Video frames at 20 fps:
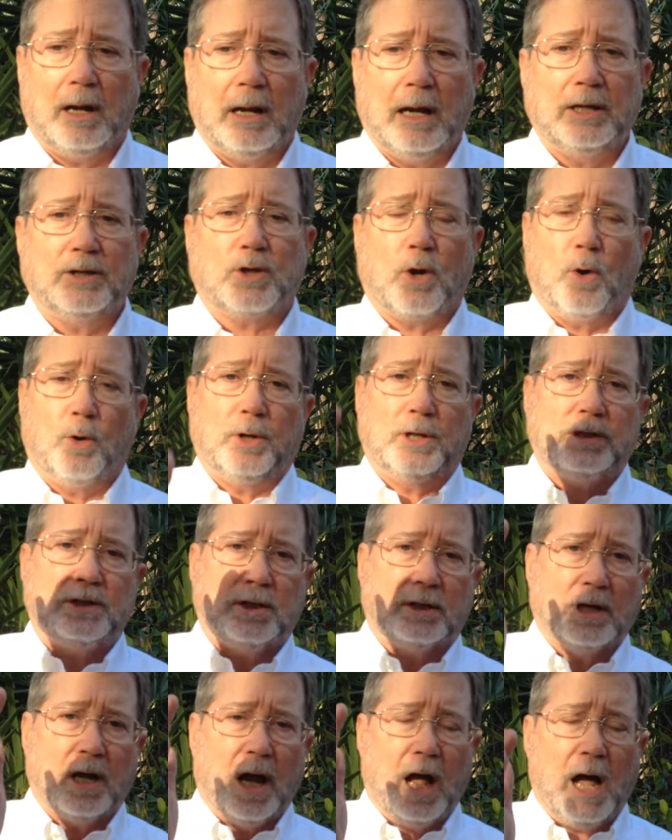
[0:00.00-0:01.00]
is only
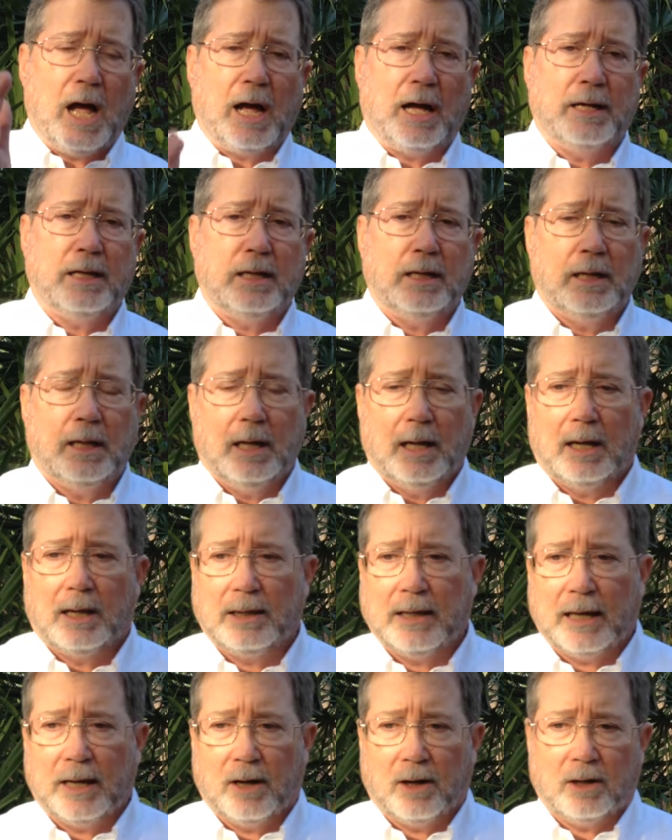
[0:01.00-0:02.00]
to God,
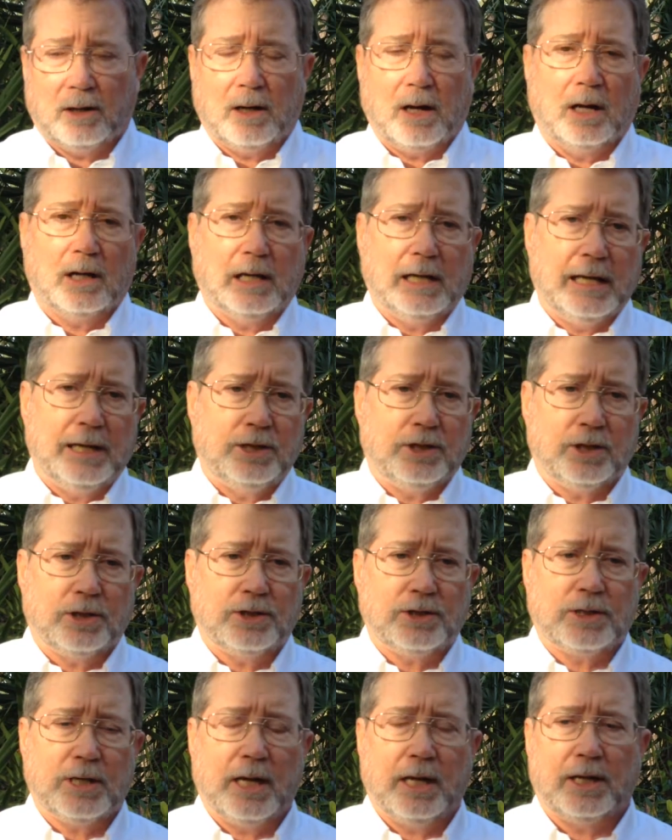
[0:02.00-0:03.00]
that our
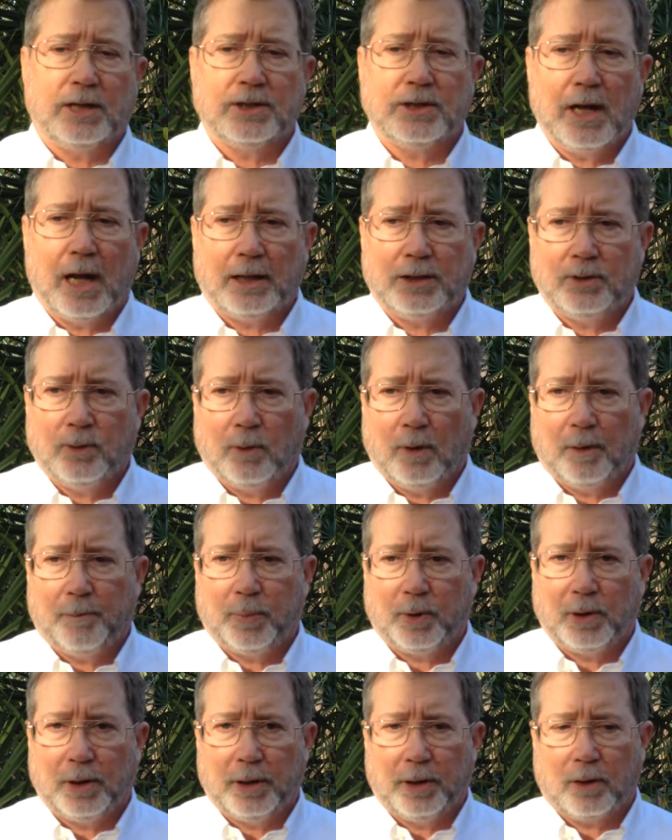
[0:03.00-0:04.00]
allegiance then is not to a
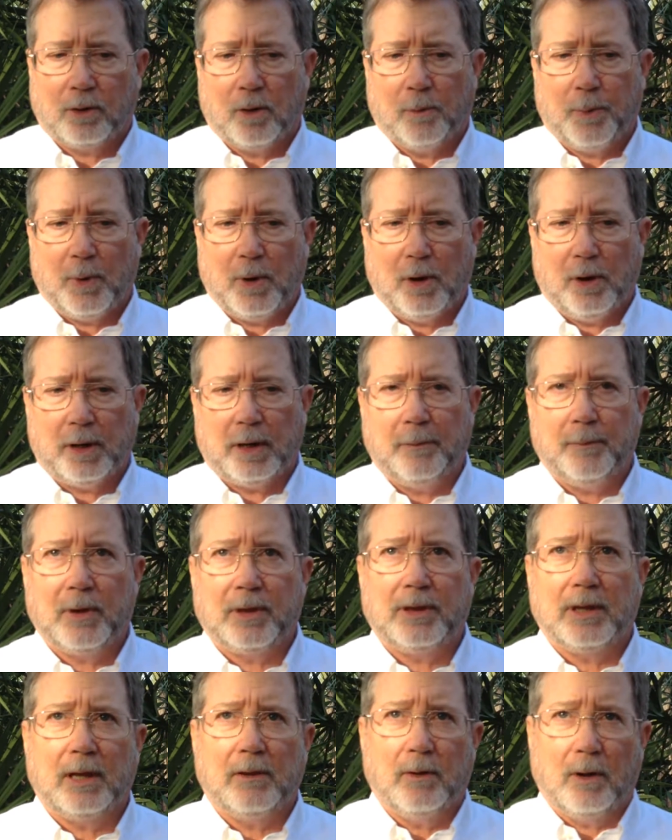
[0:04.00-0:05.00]
political party,
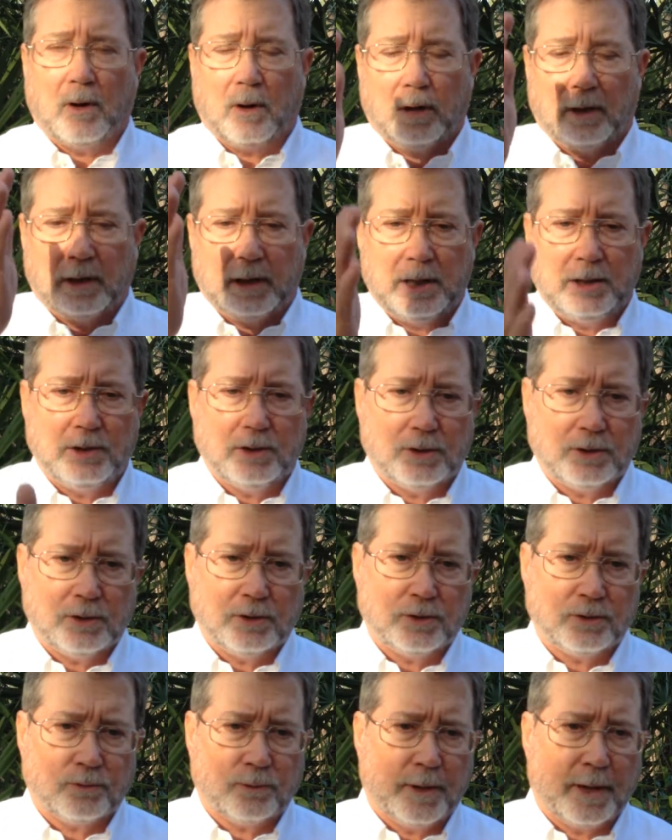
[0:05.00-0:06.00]
but then our allegiance
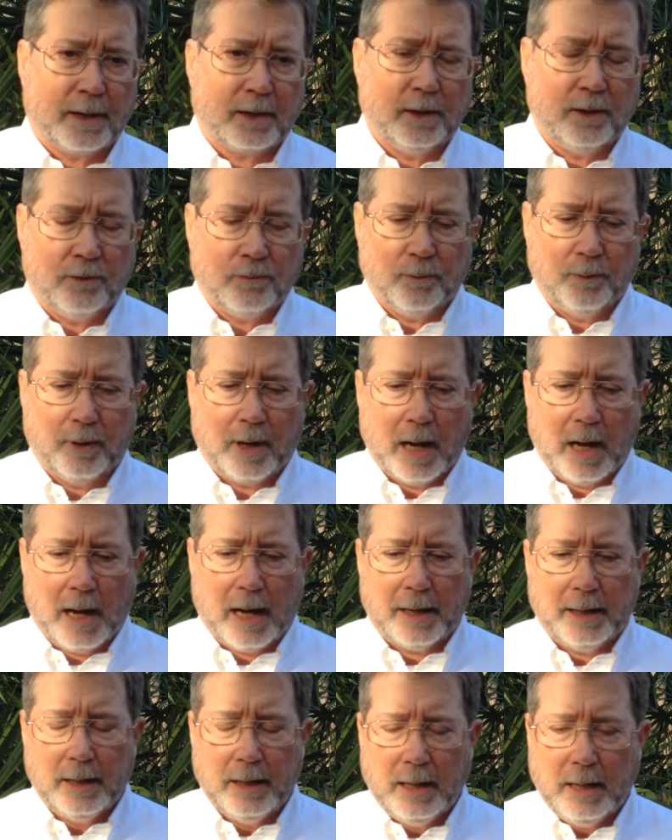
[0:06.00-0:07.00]
is directly through
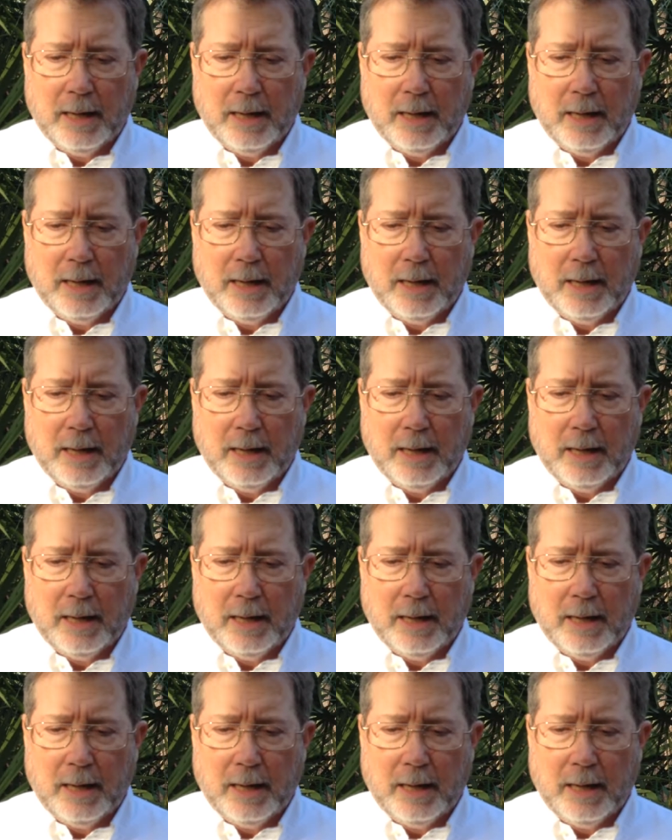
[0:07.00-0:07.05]
God.